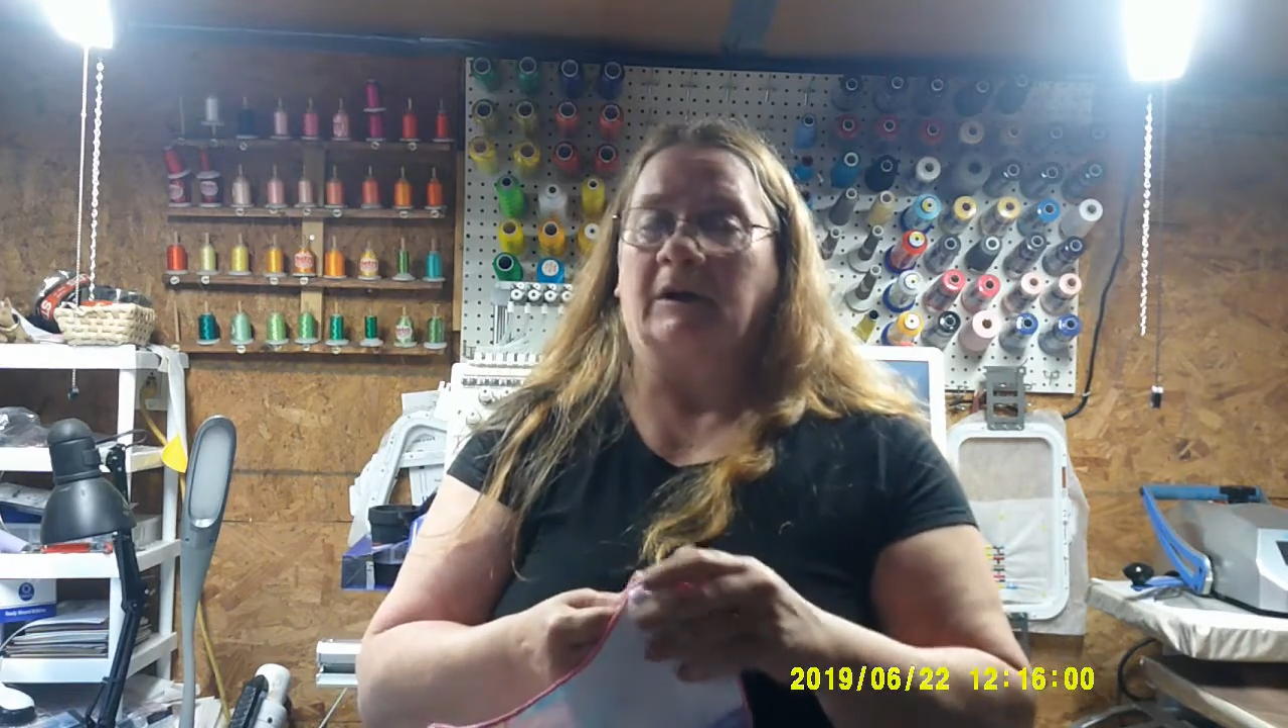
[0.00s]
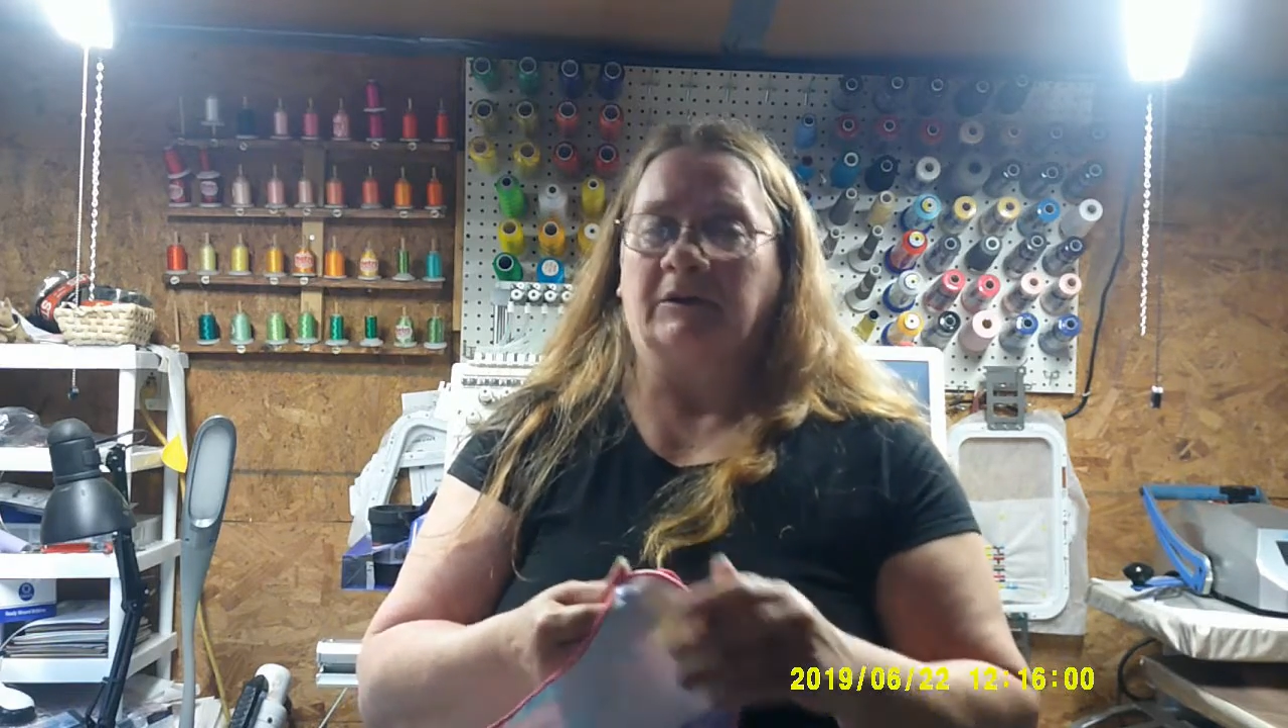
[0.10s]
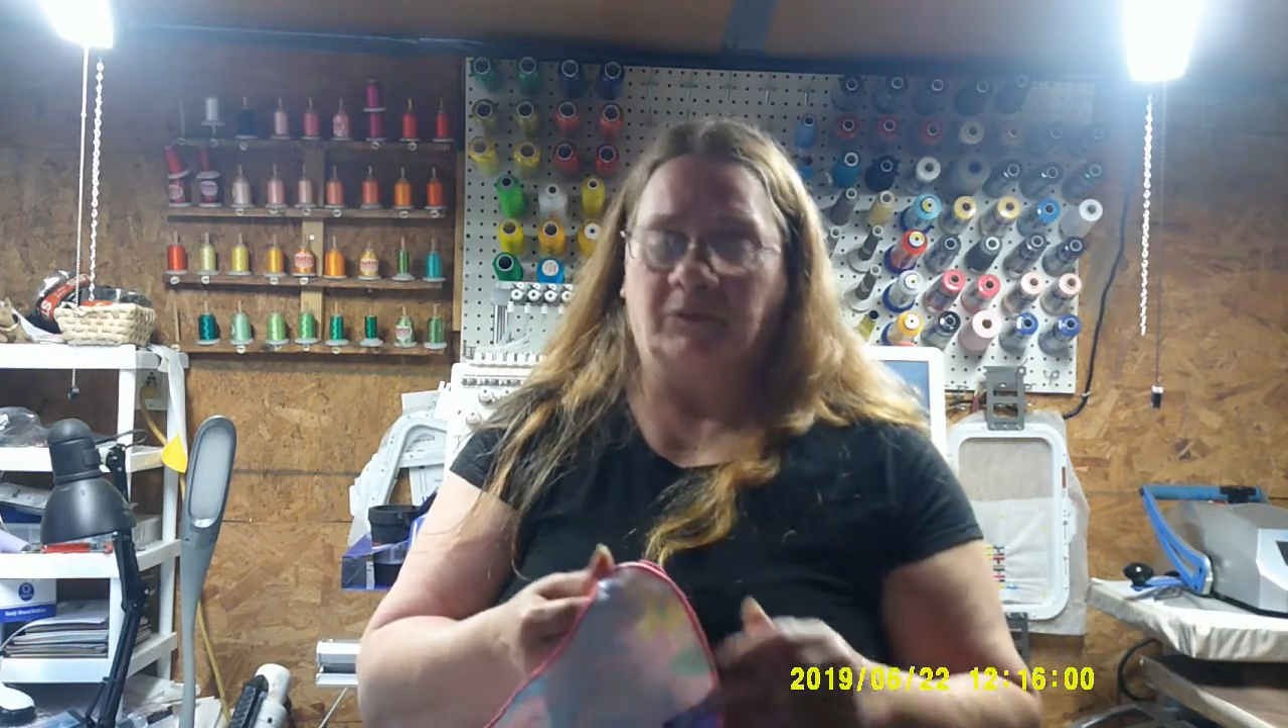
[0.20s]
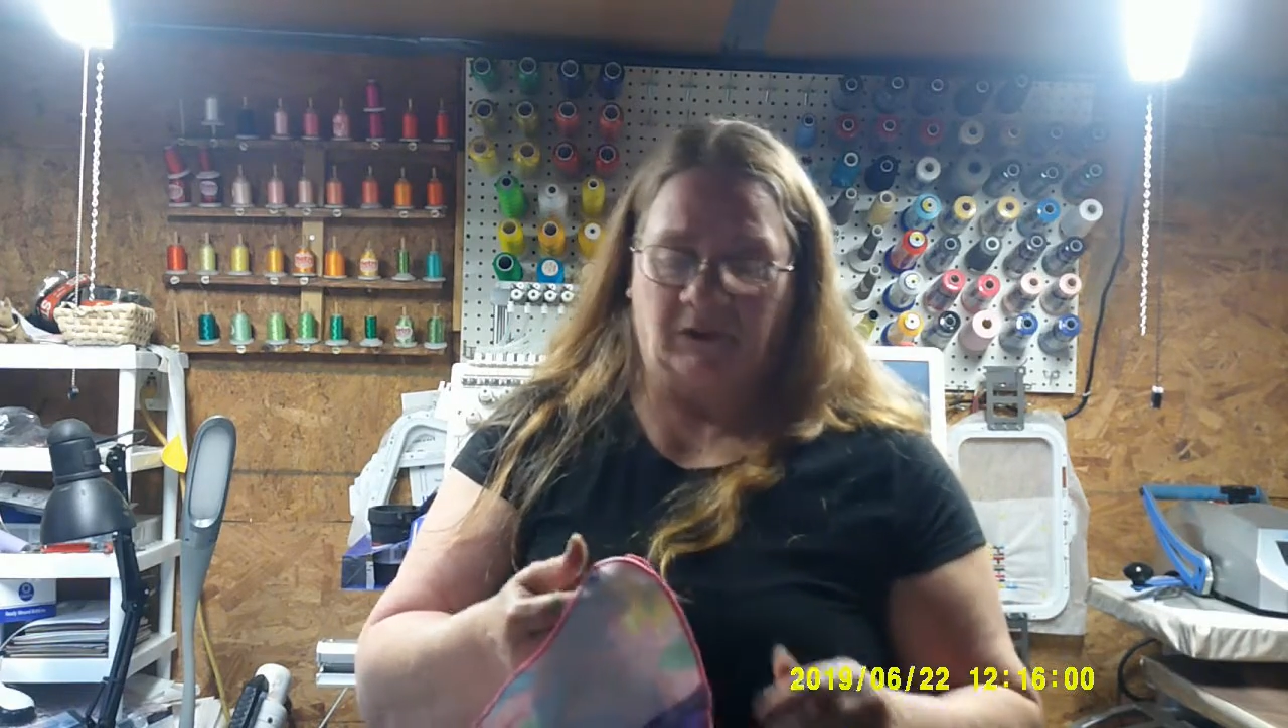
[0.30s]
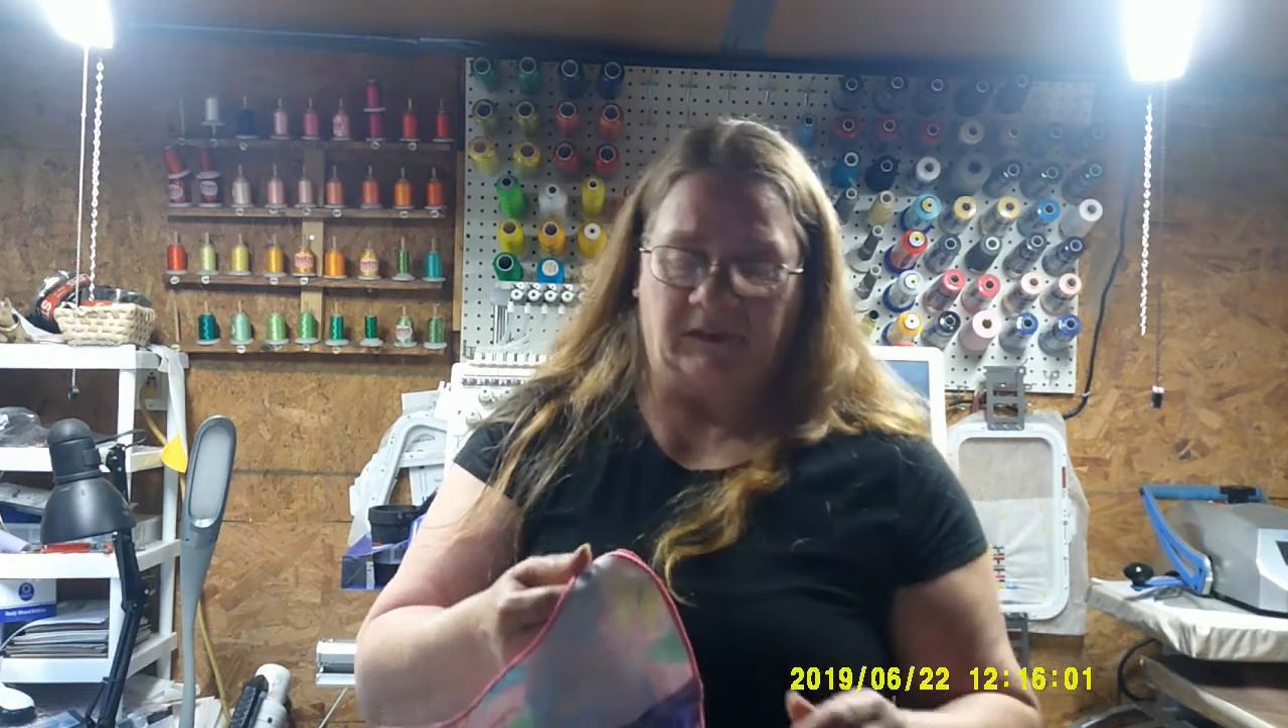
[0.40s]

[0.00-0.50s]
is one